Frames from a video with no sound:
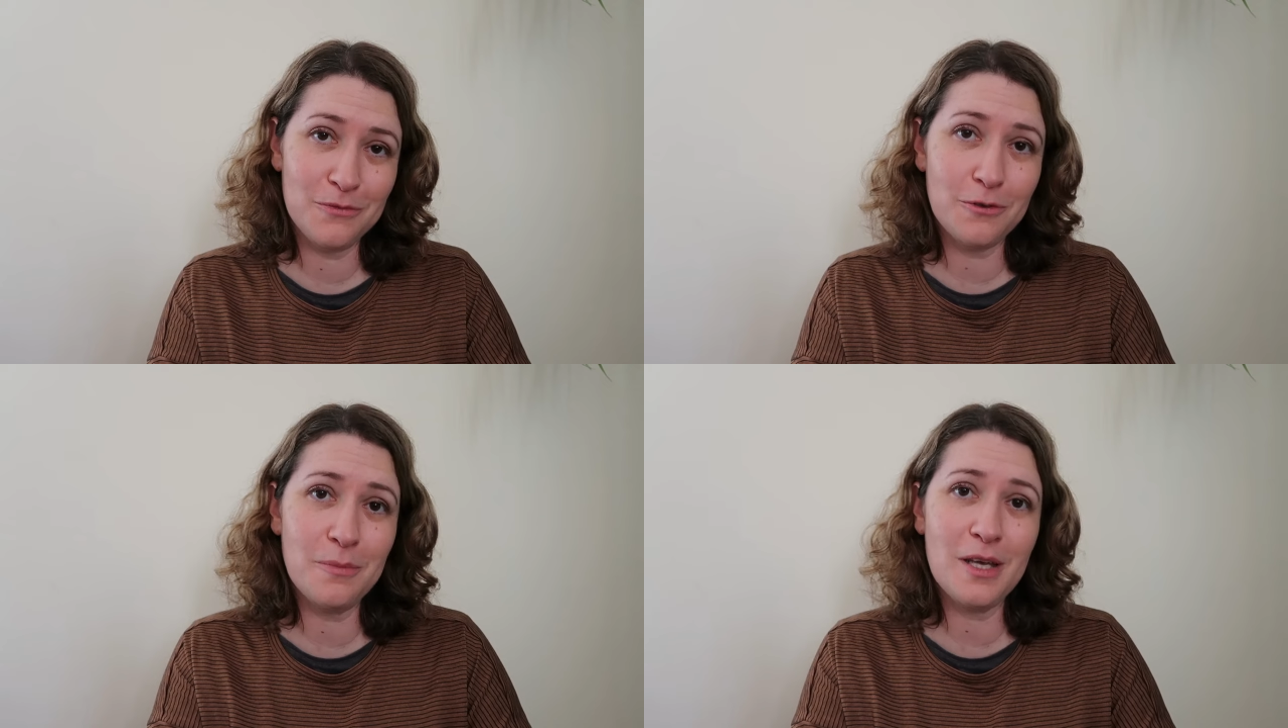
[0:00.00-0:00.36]

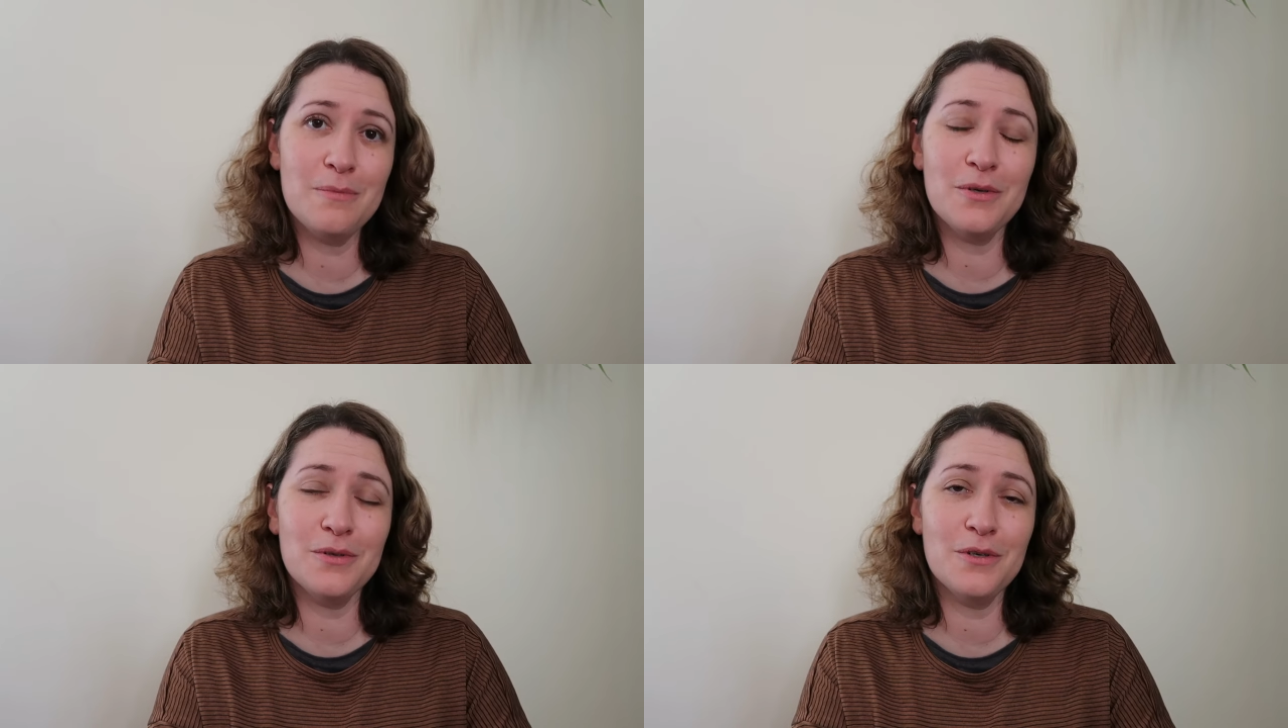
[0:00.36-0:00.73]
for
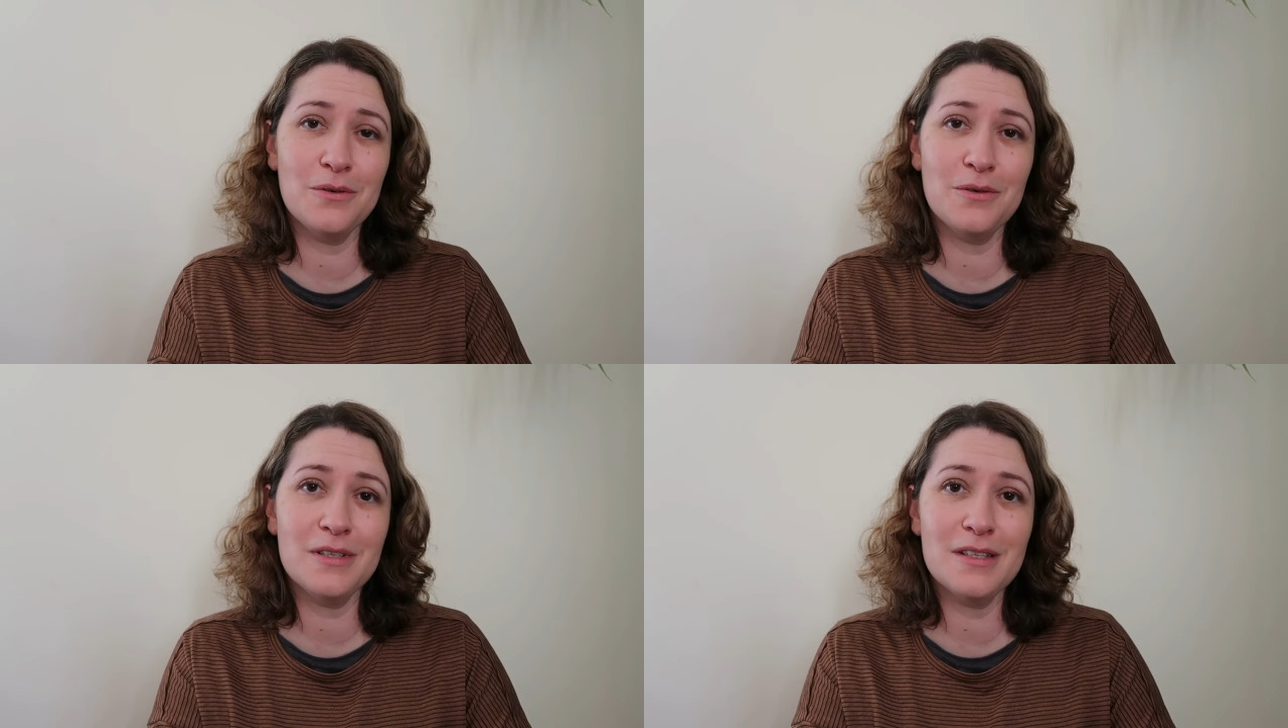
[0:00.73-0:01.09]
people
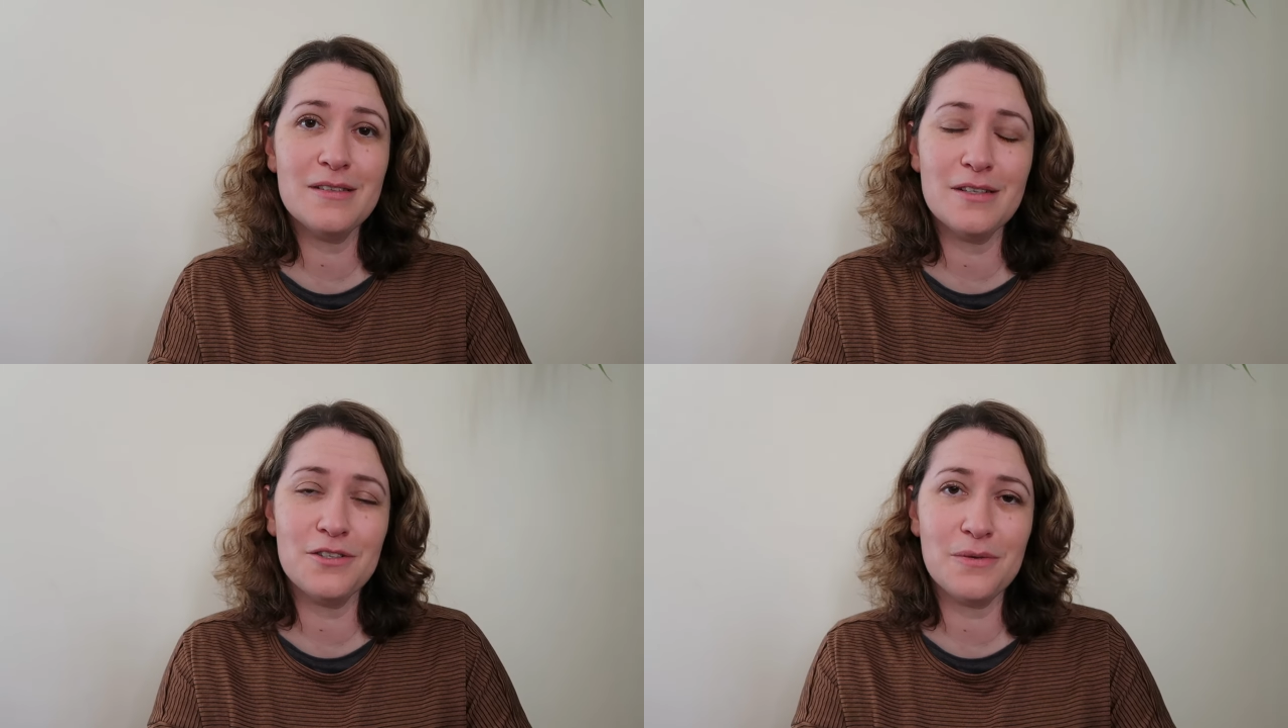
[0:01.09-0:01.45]
who are in
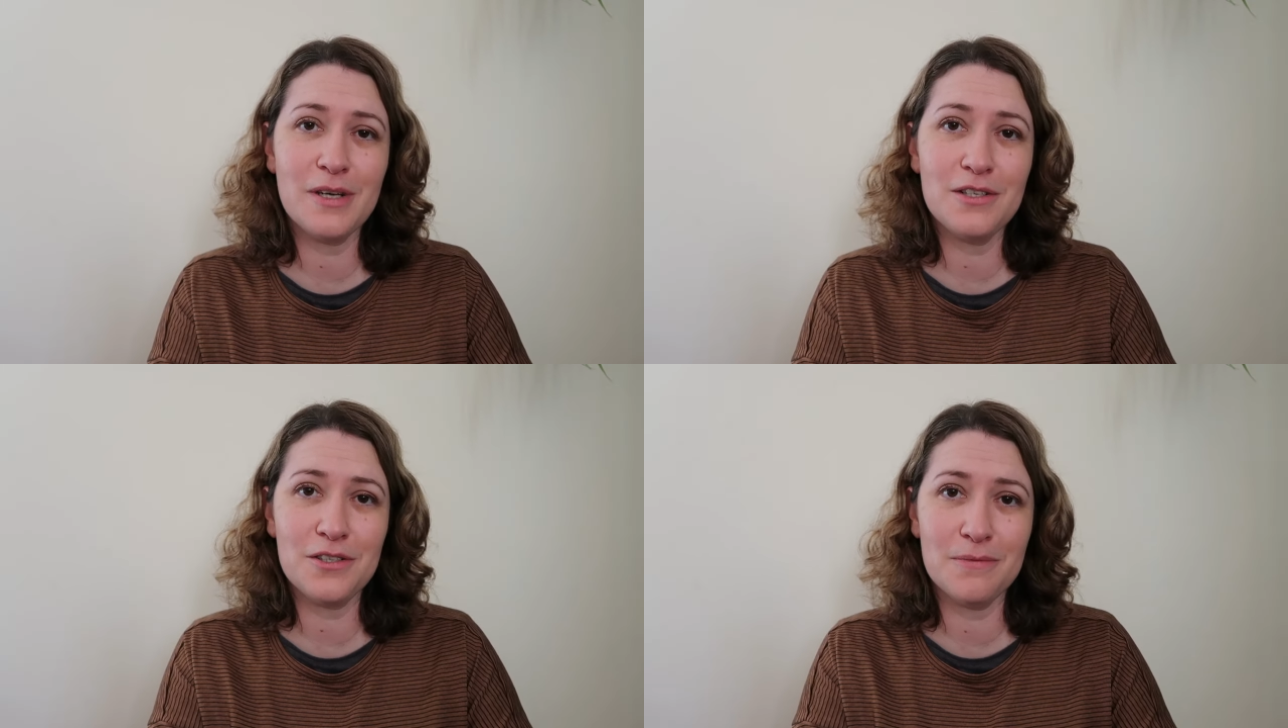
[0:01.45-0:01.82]
this
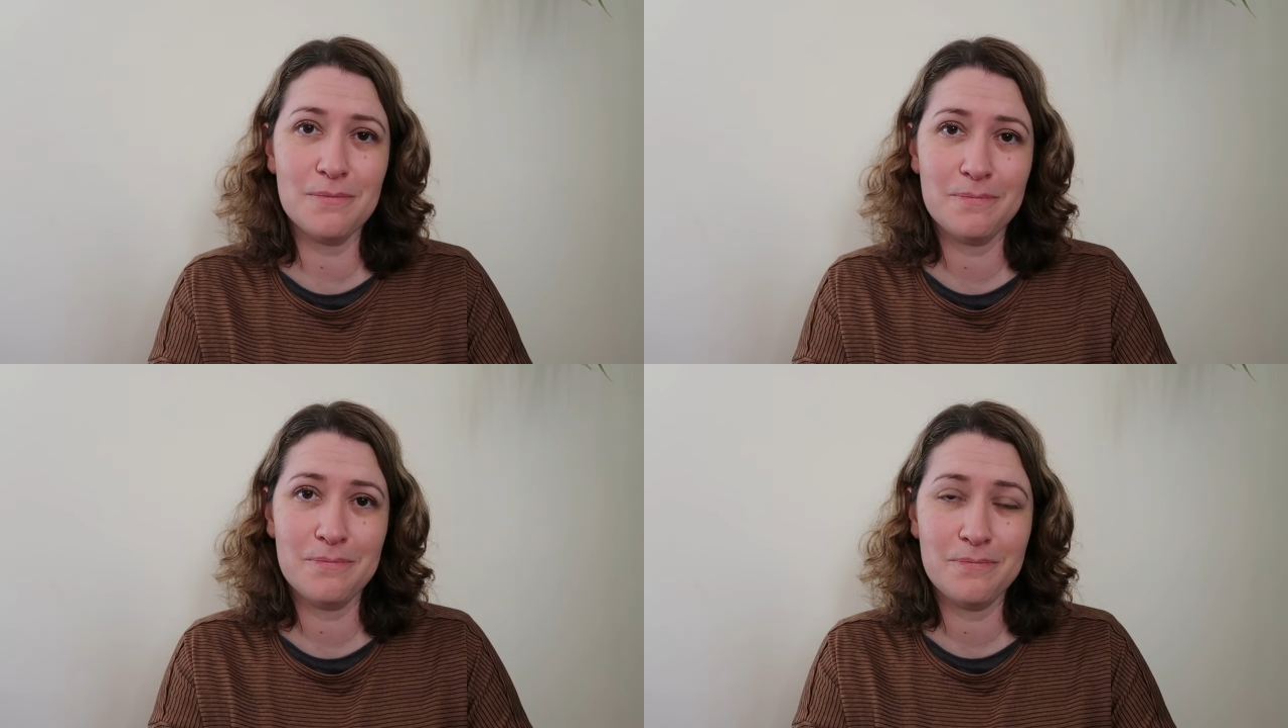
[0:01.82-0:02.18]
situation.